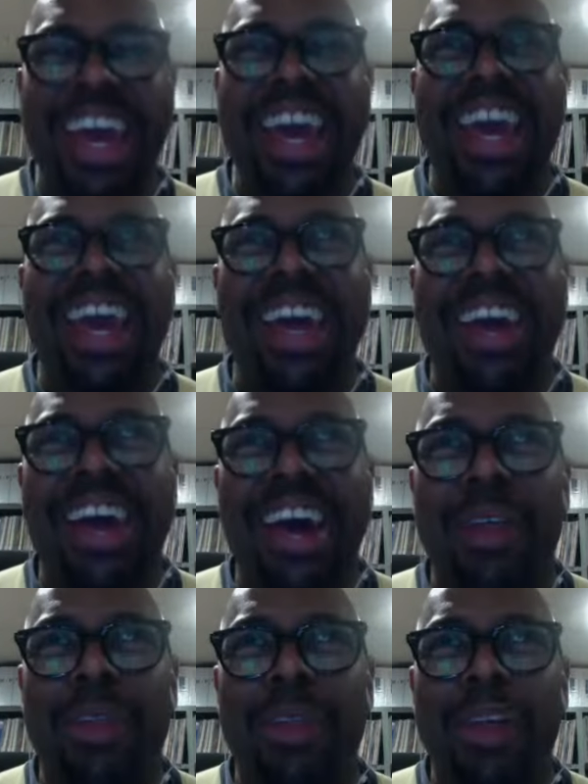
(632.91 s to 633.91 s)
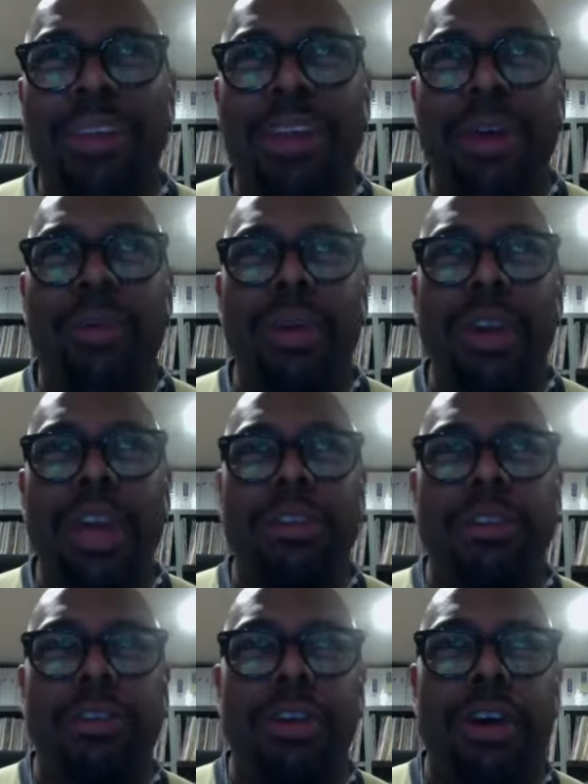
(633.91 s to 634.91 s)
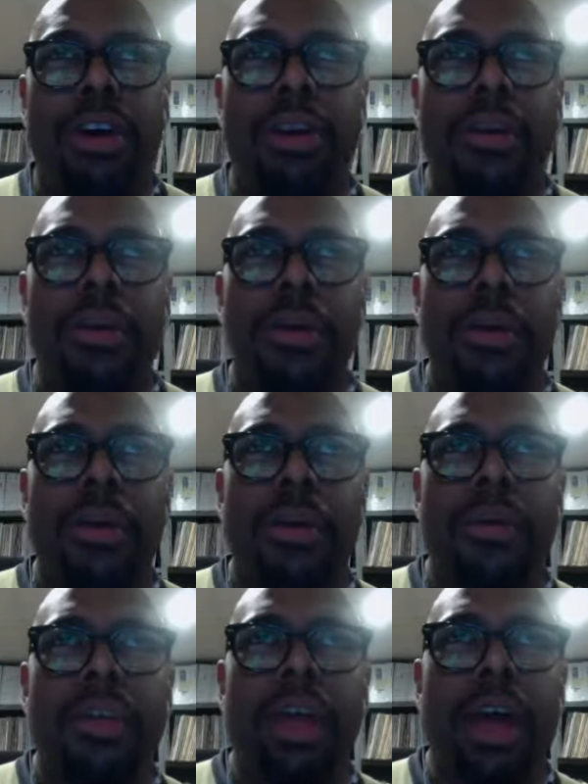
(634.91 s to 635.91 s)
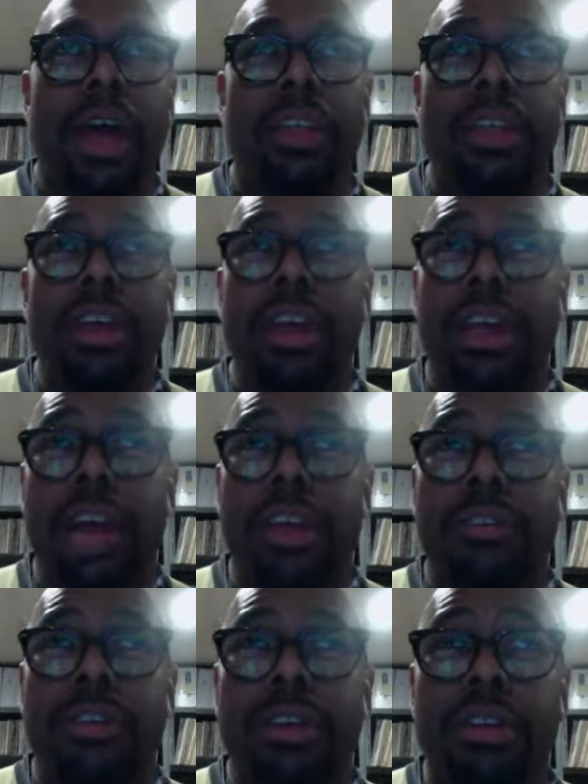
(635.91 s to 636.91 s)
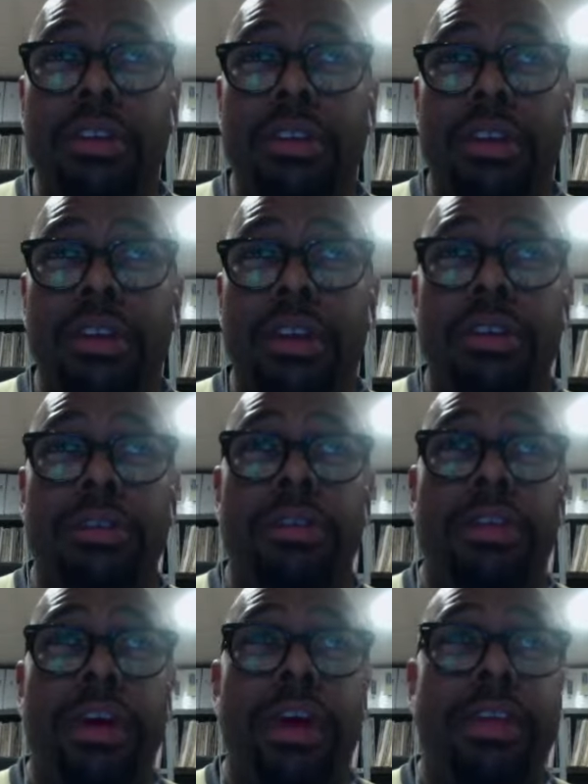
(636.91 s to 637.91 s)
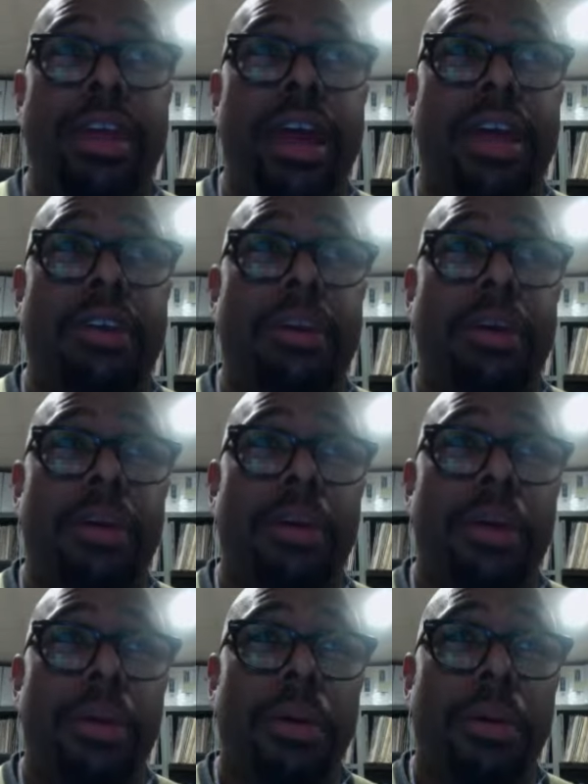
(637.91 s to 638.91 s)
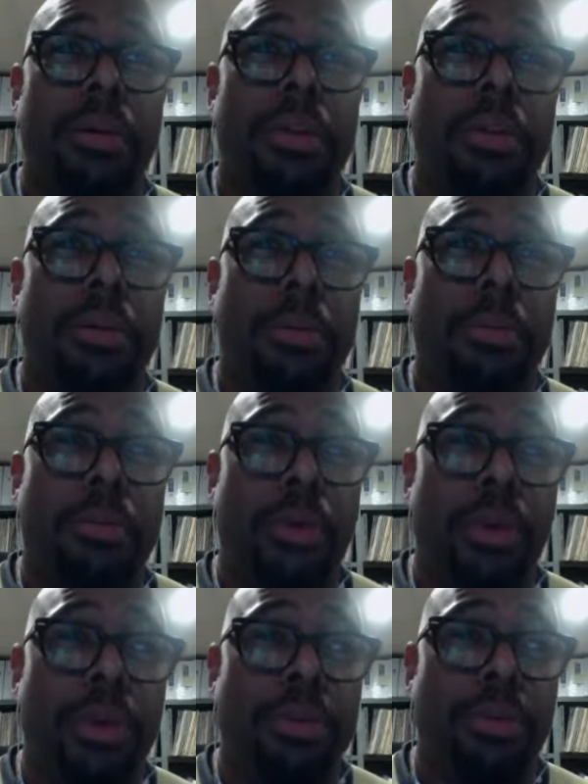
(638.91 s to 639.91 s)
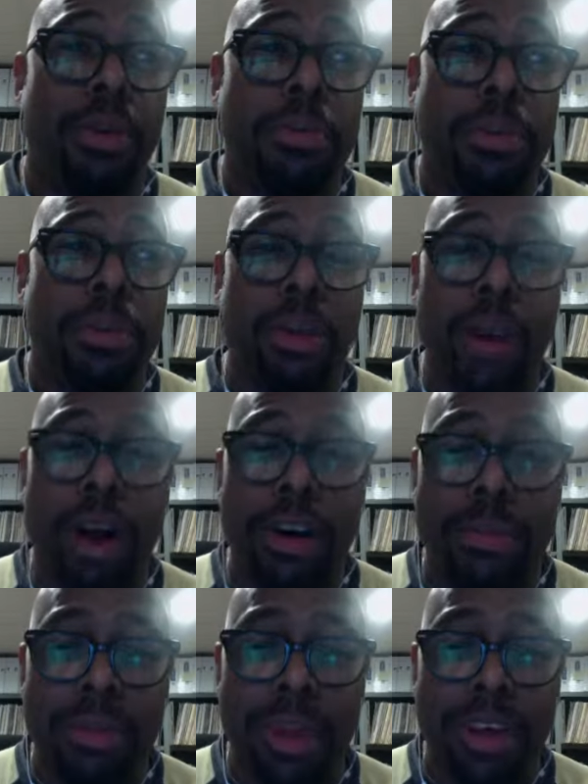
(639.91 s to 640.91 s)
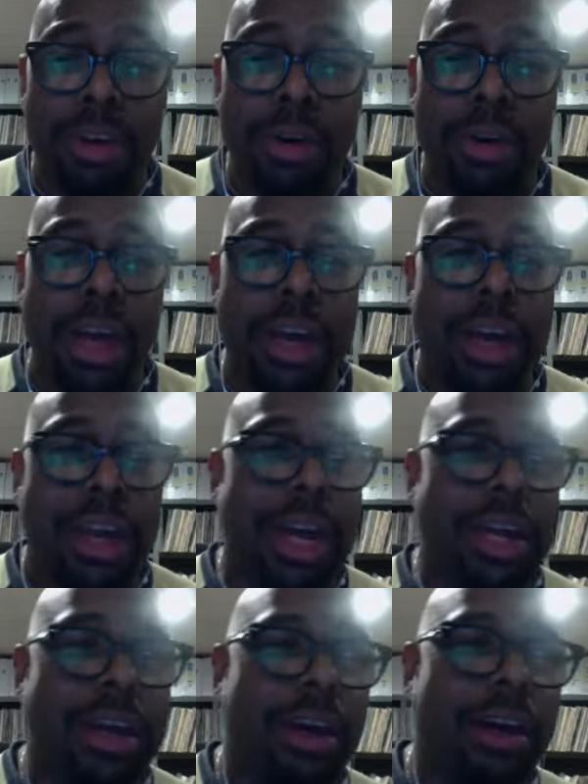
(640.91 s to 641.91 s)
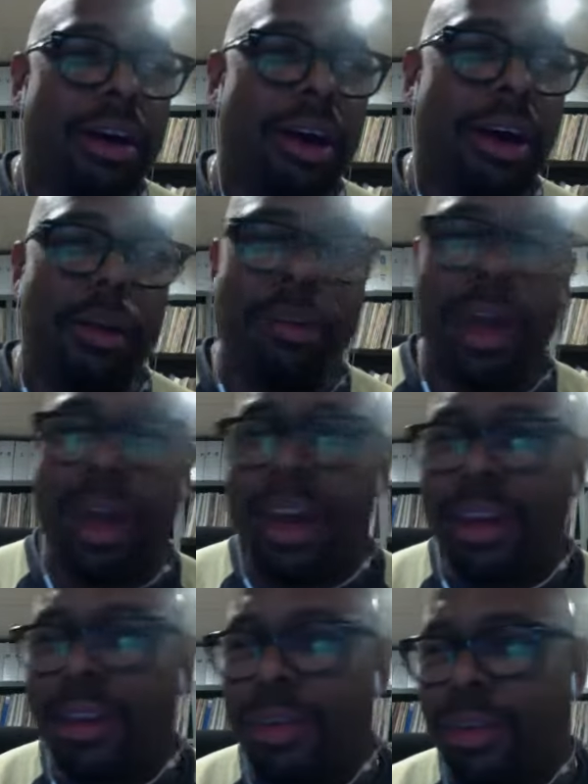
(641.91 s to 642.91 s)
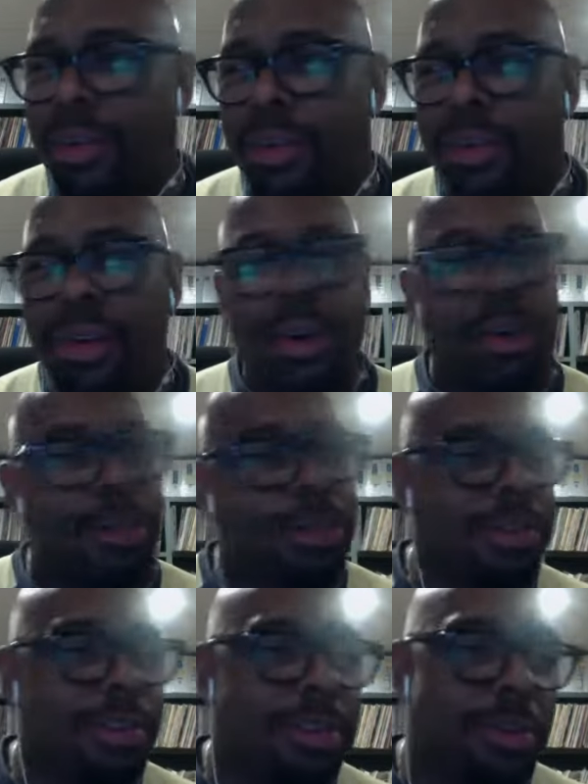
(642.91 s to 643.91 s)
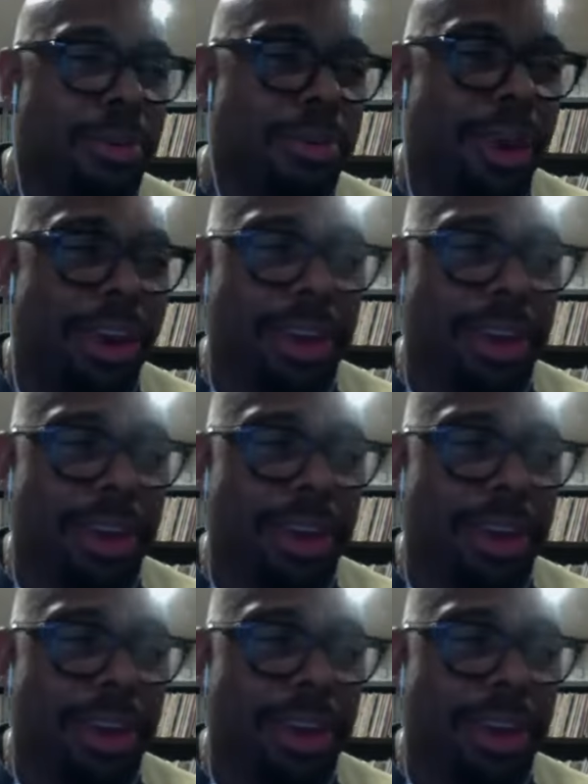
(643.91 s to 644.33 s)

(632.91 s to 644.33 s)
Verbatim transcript: And I think that when they saw, I think a lot of the, the girls thought that the boys wouldn't be welcoming, you know, kind of like, uh, oh man, you know, what's this going to be?